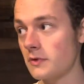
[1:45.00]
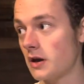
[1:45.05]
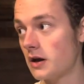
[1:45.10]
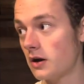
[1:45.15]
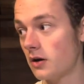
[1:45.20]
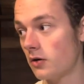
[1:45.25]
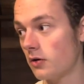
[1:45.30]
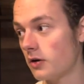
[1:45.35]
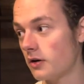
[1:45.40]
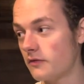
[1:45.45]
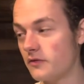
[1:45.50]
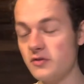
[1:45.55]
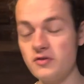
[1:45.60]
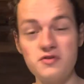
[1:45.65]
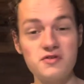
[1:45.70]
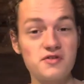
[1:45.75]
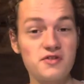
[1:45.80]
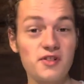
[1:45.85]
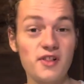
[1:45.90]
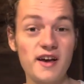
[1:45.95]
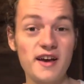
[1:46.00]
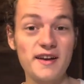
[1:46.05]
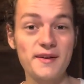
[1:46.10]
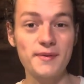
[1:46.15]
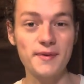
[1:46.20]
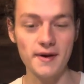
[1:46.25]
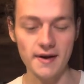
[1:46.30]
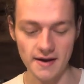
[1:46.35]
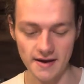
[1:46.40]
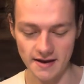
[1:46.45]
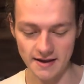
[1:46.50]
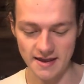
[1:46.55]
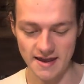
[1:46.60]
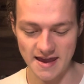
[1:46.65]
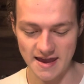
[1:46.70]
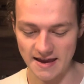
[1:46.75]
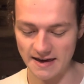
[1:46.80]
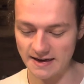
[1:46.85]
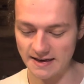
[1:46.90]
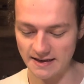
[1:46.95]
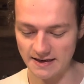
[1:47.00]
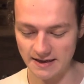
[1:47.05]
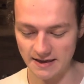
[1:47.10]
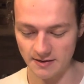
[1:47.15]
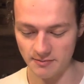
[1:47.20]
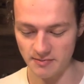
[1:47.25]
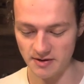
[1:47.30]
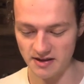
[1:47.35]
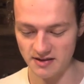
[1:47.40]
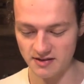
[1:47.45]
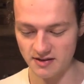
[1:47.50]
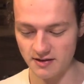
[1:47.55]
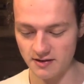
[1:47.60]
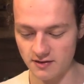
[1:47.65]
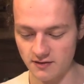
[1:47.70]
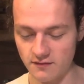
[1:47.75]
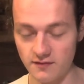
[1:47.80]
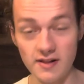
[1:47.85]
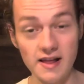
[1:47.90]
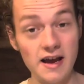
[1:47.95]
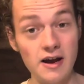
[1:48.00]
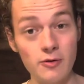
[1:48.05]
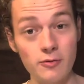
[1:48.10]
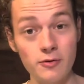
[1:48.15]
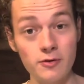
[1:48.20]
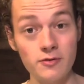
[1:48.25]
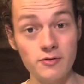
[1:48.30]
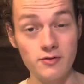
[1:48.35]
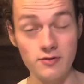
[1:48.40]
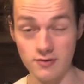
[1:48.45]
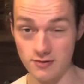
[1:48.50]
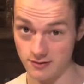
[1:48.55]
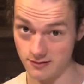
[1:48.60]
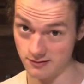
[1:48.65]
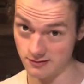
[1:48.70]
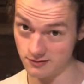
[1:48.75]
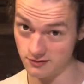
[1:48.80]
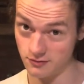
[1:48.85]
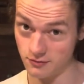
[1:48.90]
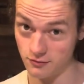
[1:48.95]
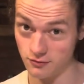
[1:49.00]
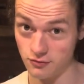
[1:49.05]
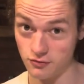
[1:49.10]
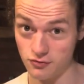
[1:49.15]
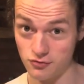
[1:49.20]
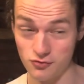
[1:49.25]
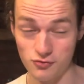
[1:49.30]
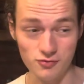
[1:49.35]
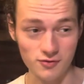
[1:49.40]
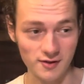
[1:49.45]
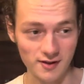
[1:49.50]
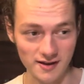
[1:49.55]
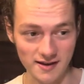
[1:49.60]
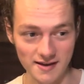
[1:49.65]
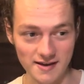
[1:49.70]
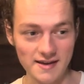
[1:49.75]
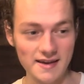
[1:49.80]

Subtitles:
or if you just like candied hibiscus flowers, such as yours truly,